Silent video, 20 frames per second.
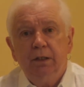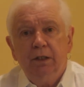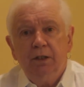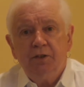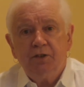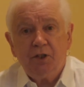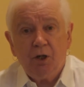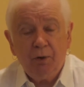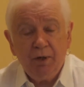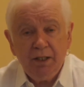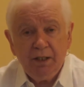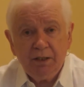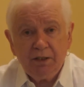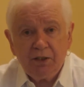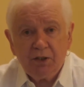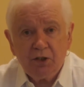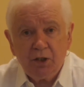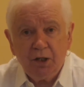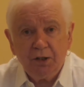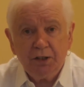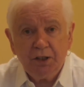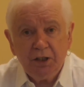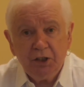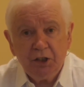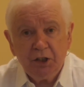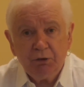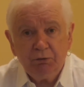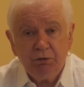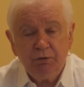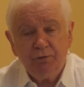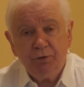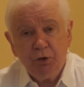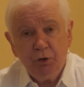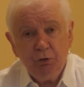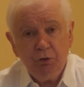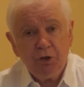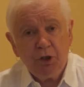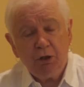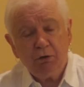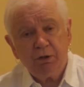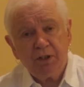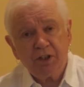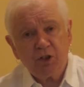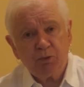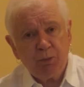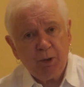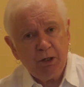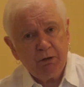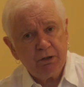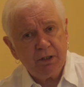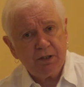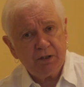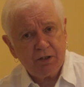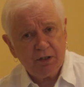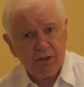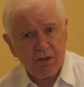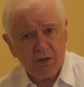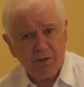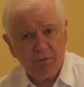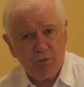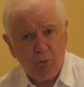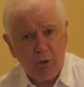So in her study, she reviewed her experiences of,